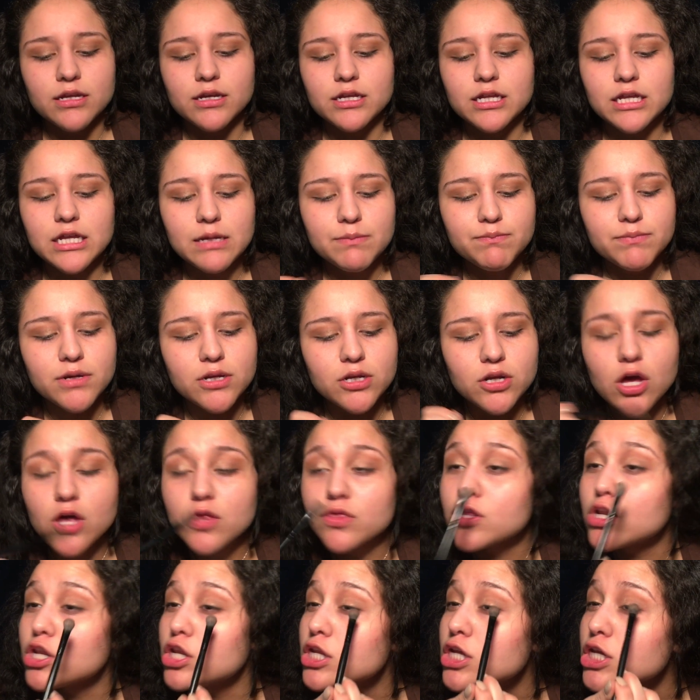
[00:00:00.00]
keeping
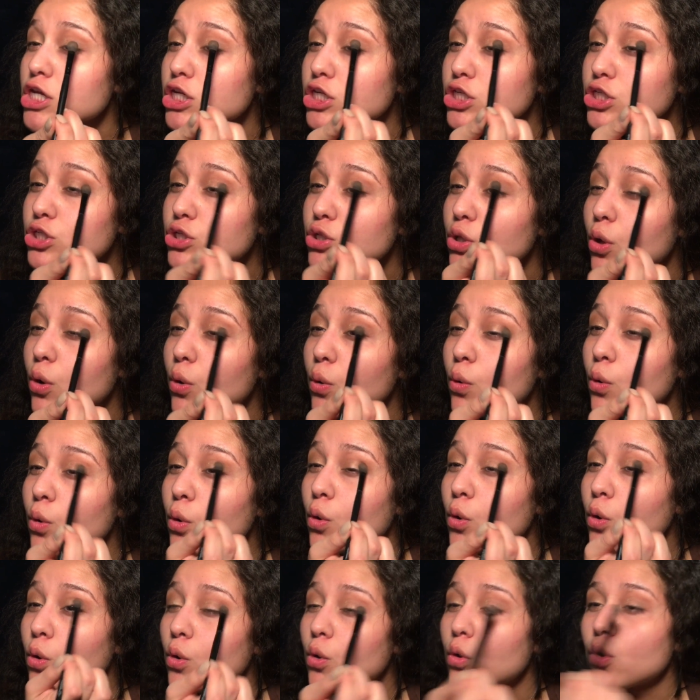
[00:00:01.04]
on the leash though.
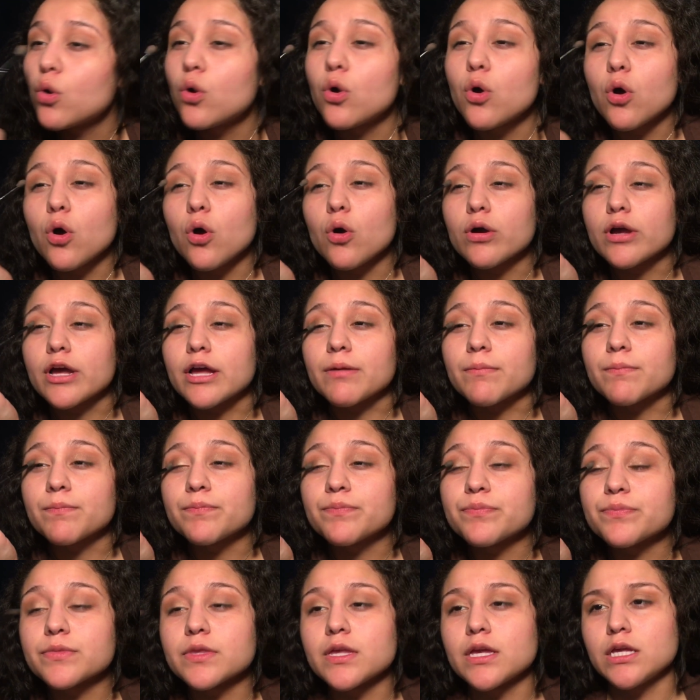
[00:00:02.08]
Okay,
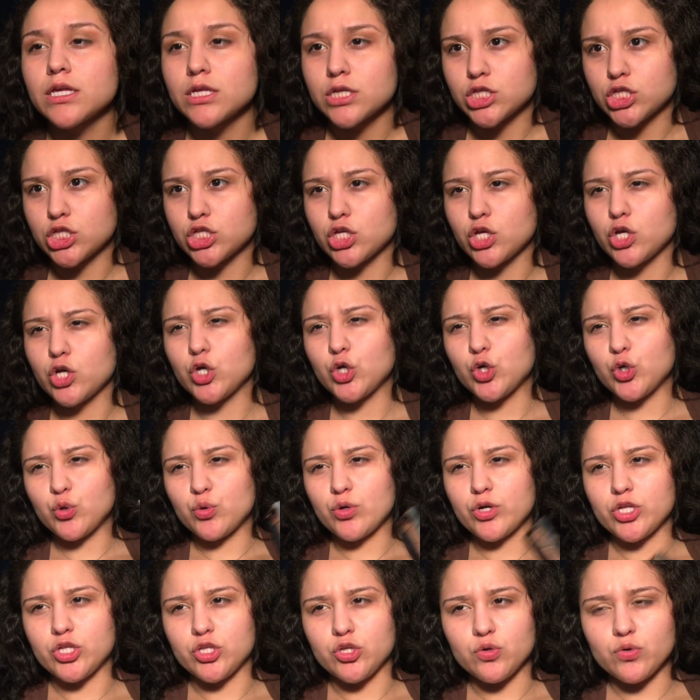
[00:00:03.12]
so
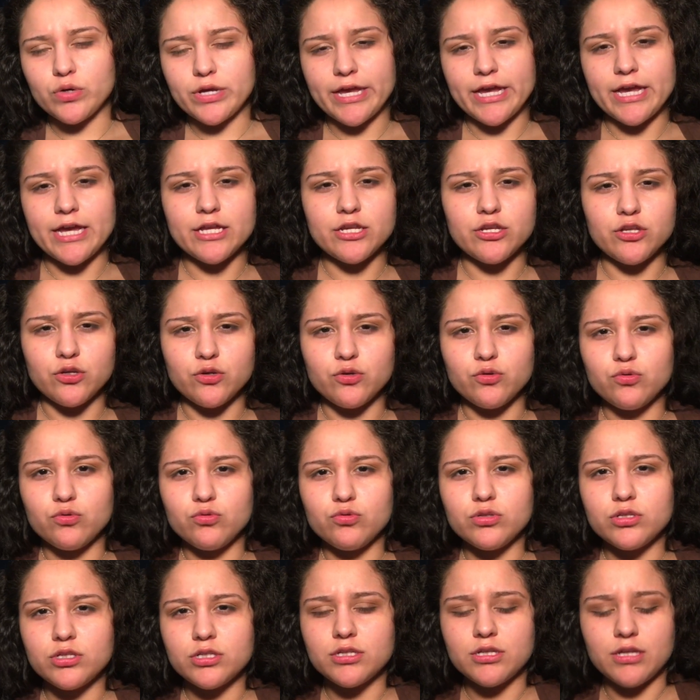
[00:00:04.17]
you can
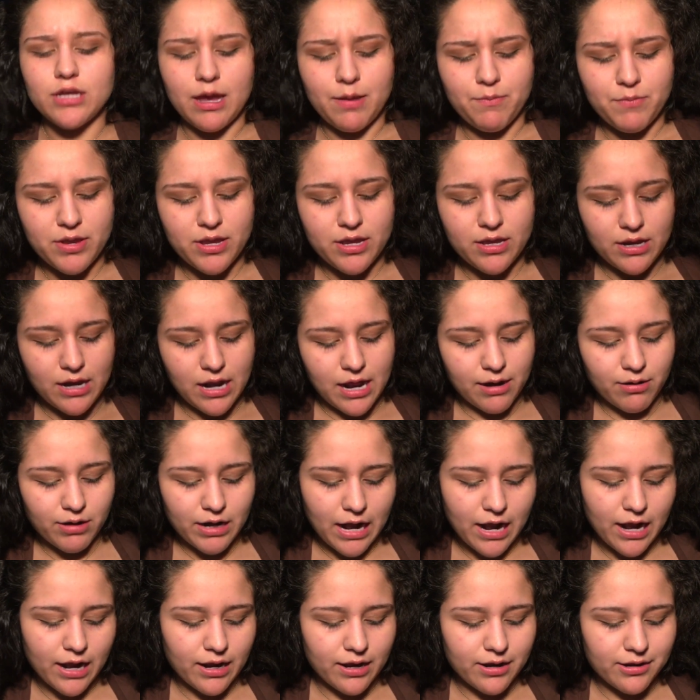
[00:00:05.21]
use, I mean,
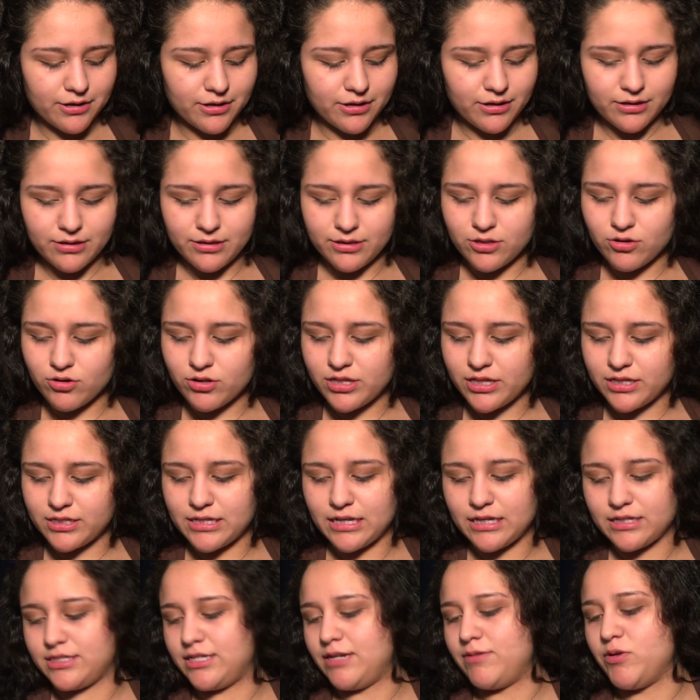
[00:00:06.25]
they're the
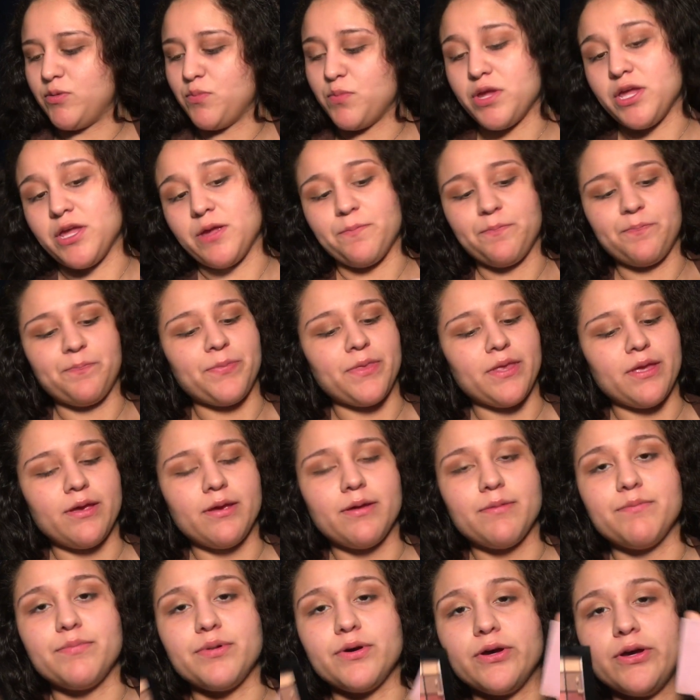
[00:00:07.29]
exact same to me,
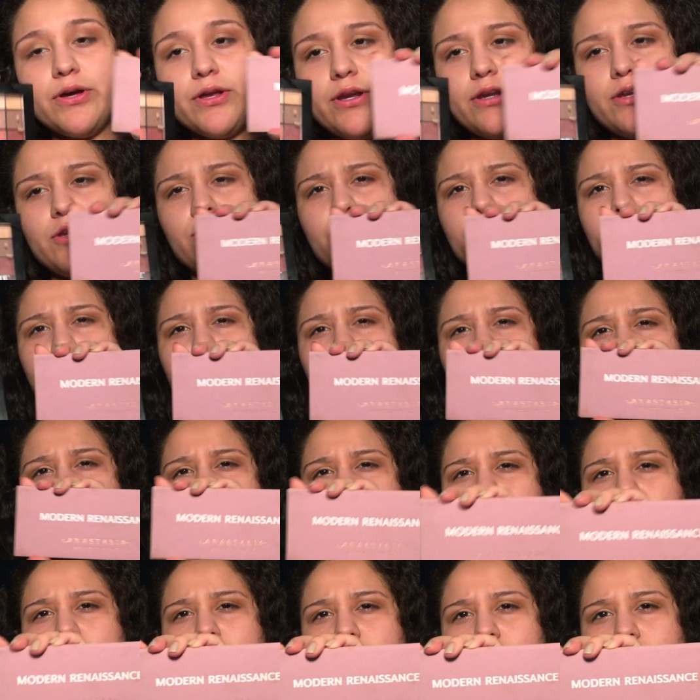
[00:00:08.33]
but you can use
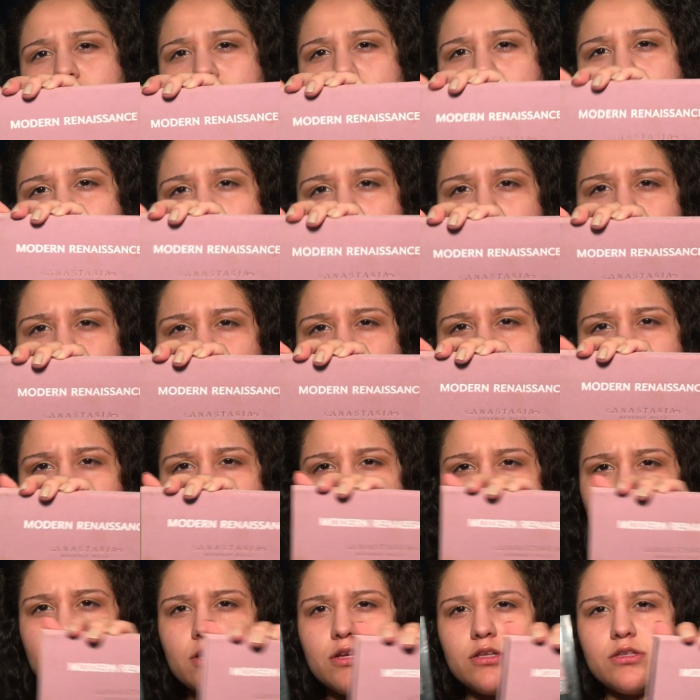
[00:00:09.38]
this Modern
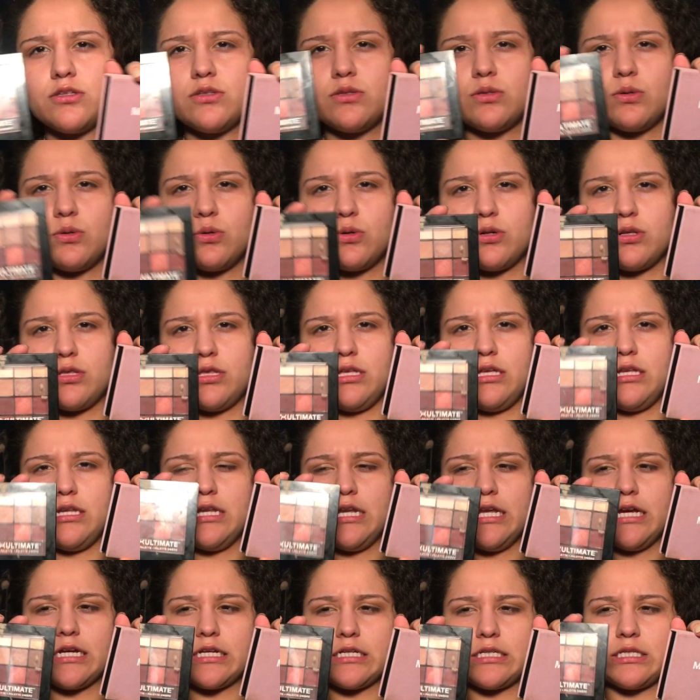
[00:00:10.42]
Renaissance or the
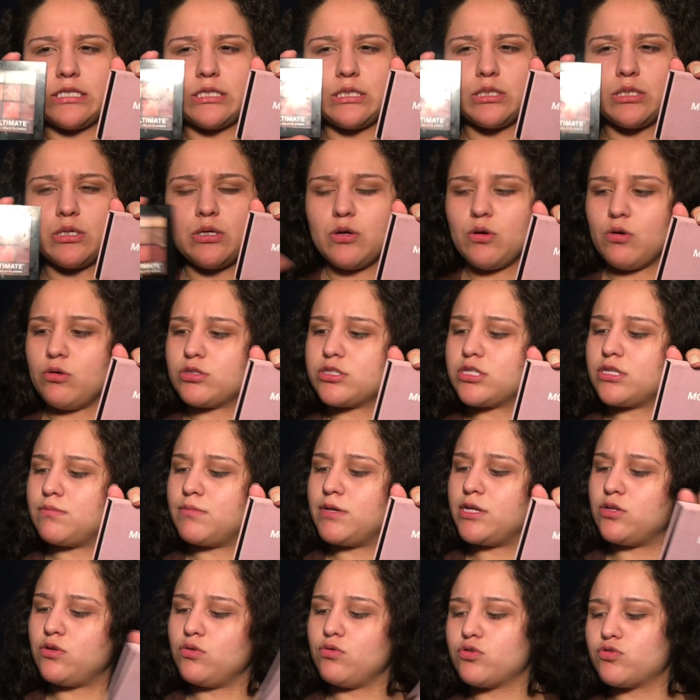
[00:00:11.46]
NYX
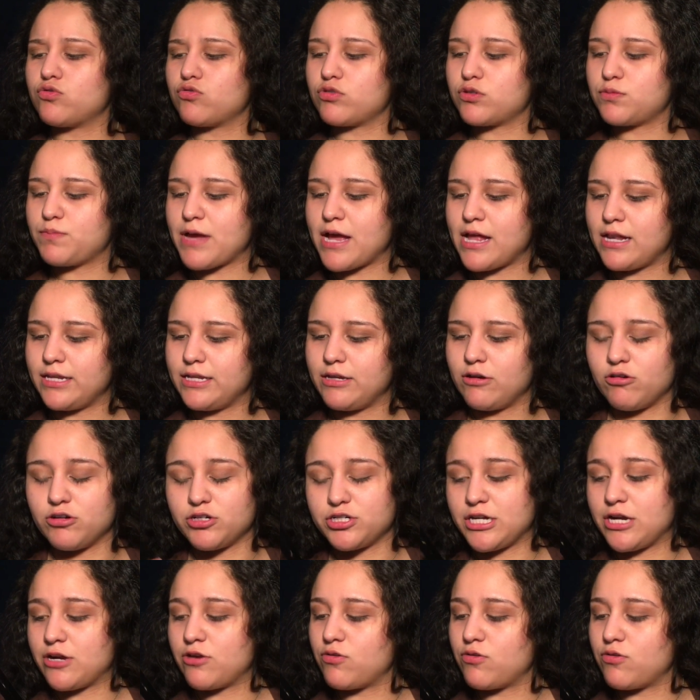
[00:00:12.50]
Ultimate Neutrals palette, or